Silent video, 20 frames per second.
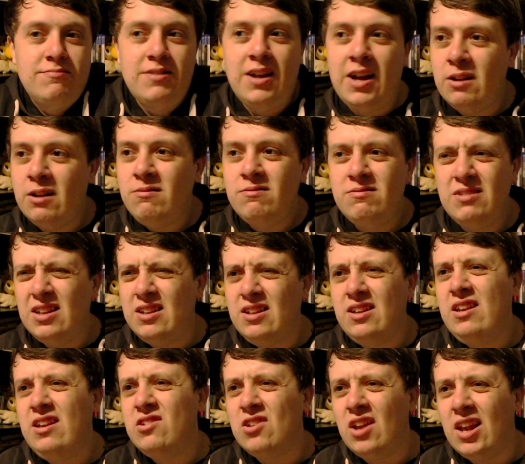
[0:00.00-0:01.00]
I don't,
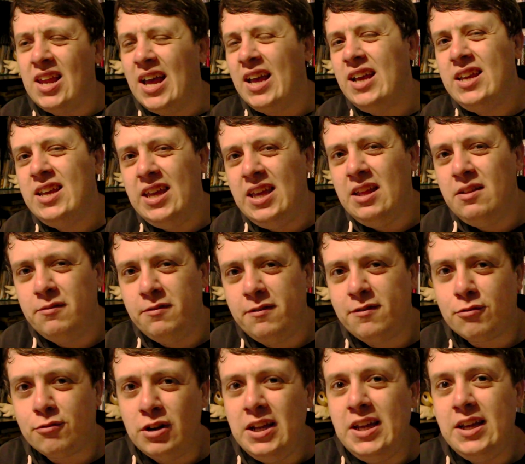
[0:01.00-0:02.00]
he's a lanky
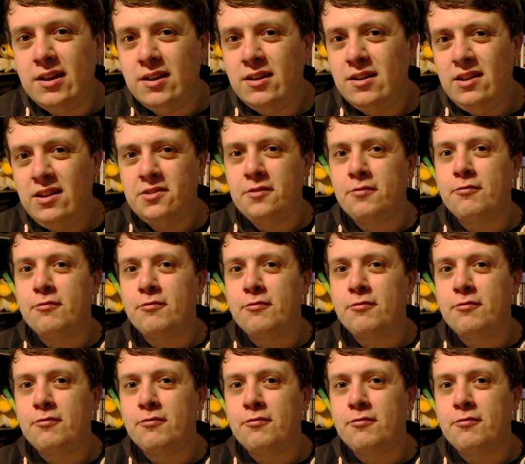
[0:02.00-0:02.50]
freak. He's a